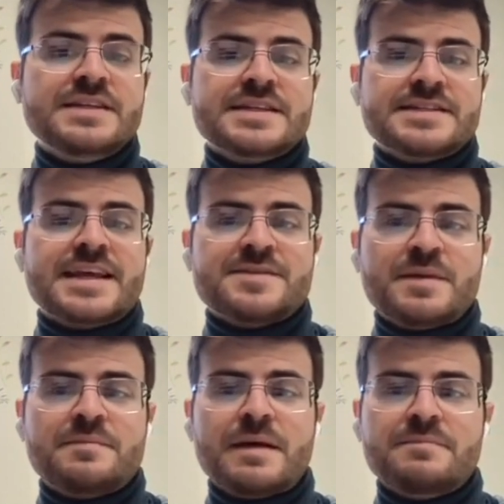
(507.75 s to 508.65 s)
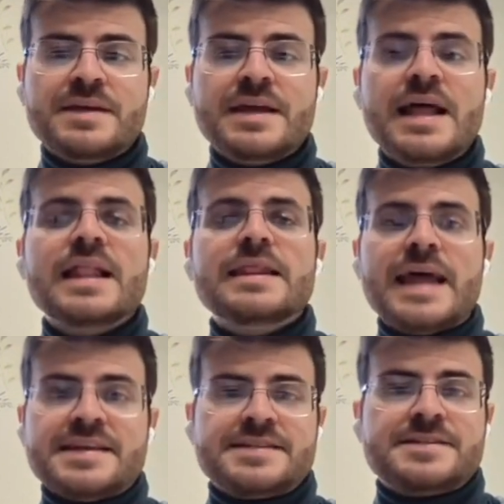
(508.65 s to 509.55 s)
this assessment might be
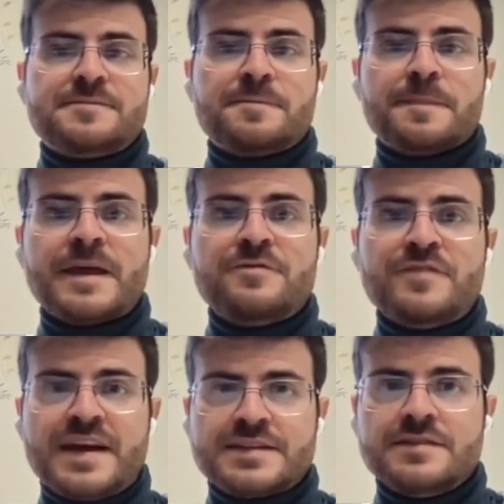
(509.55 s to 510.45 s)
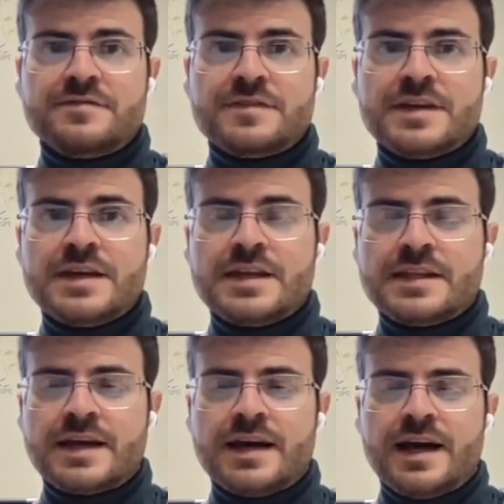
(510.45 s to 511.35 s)
less effective in